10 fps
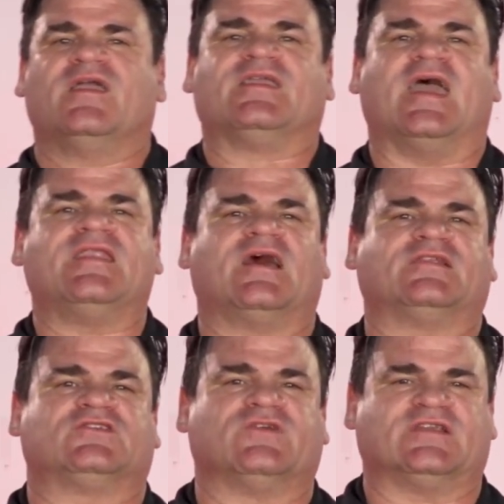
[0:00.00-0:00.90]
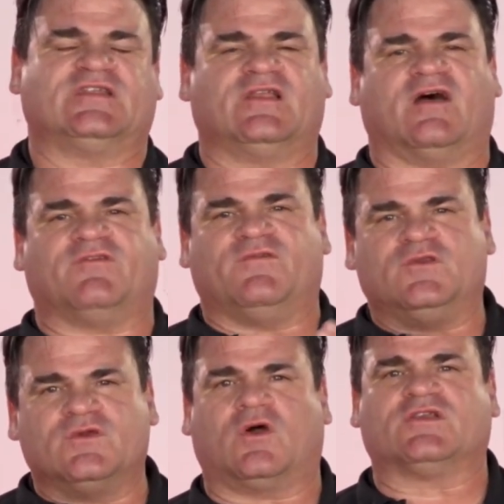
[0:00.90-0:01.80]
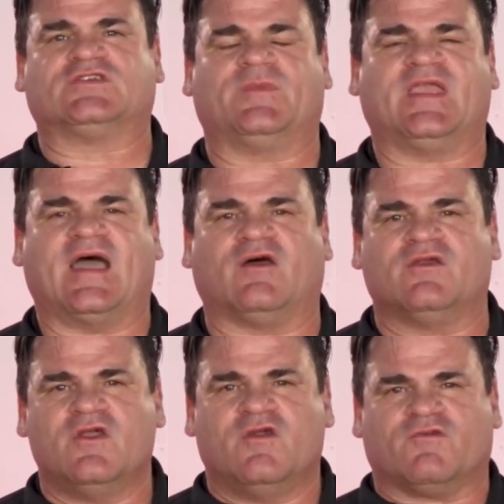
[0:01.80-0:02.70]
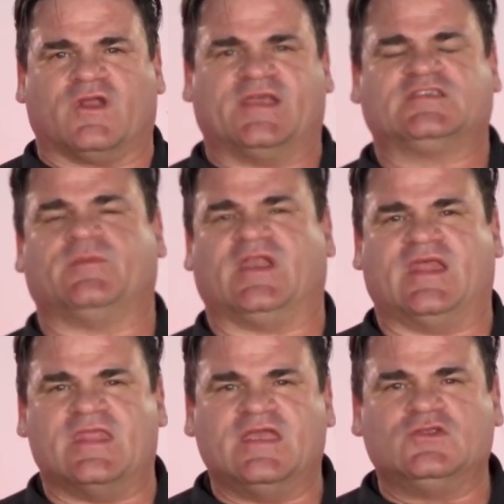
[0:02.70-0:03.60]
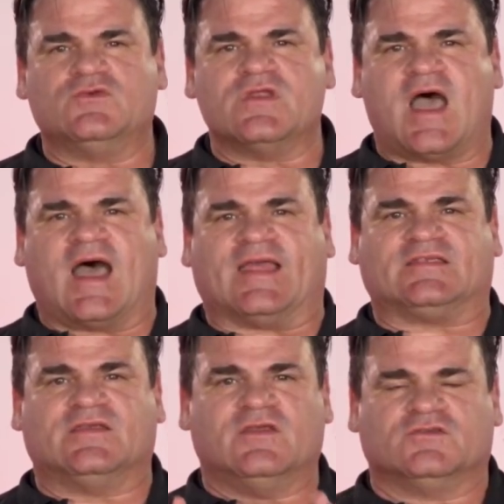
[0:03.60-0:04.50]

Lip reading: Cannot stress it enough. If you call somebody out for an estimate and they do not